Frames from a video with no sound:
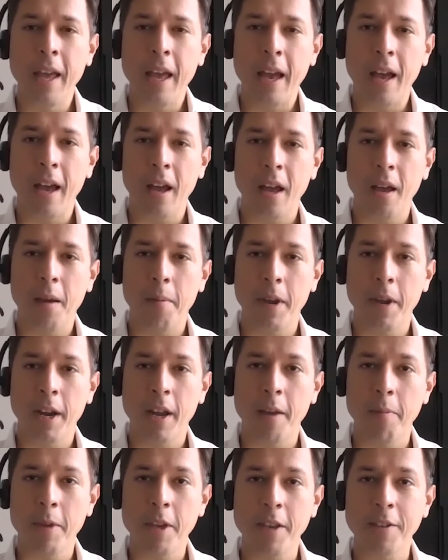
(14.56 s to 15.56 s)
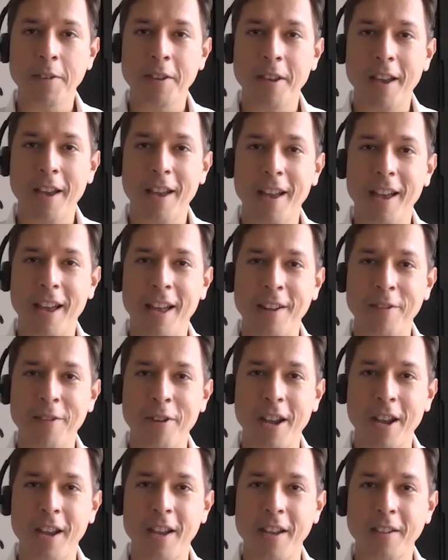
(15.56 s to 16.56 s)
My name is
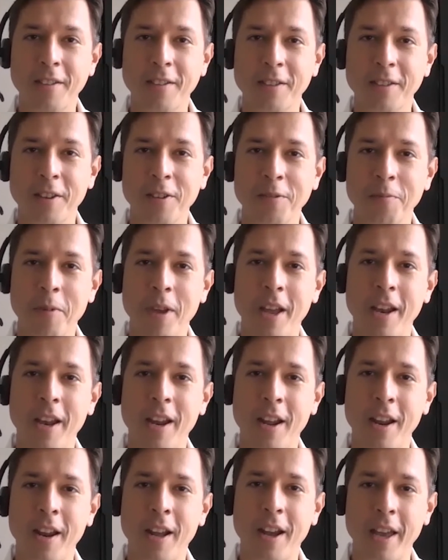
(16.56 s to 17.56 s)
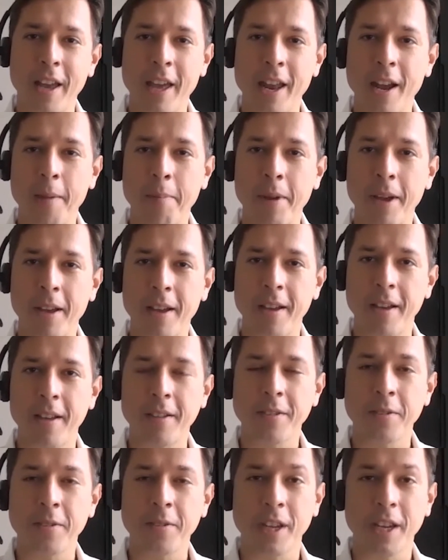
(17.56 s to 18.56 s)
Andres Guzman, and I head up
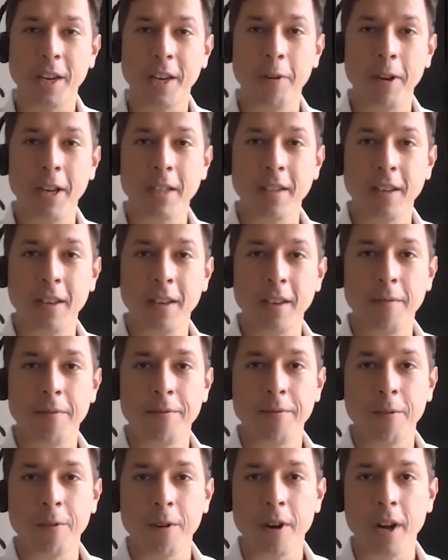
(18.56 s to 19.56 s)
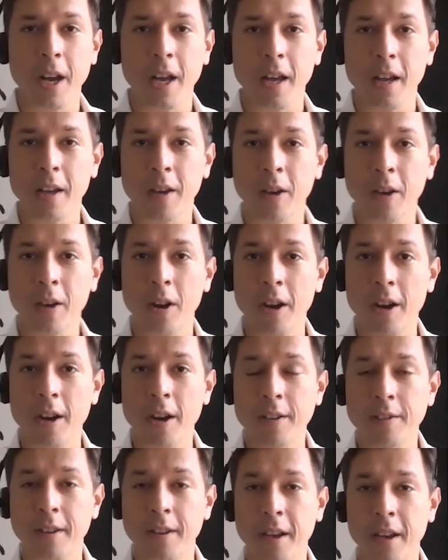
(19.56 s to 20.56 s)
sustainability for
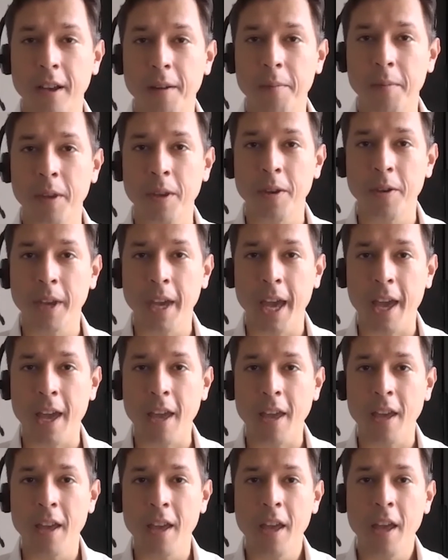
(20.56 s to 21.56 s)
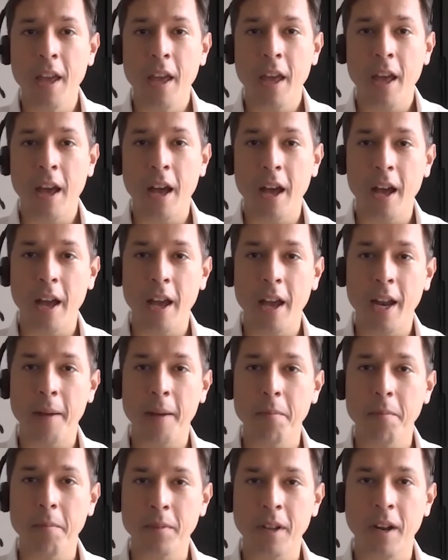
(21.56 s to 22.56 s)
Colliers UK. And
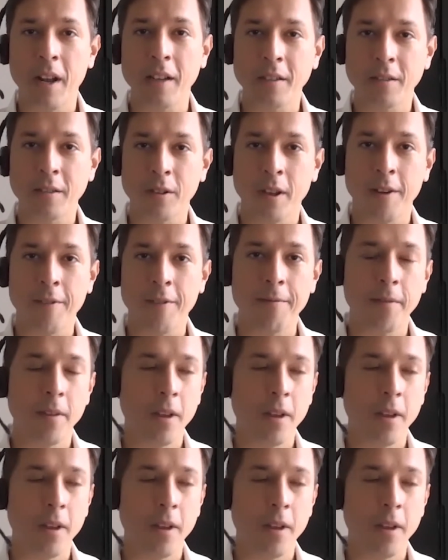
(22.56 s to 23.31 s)
I'm delighted to have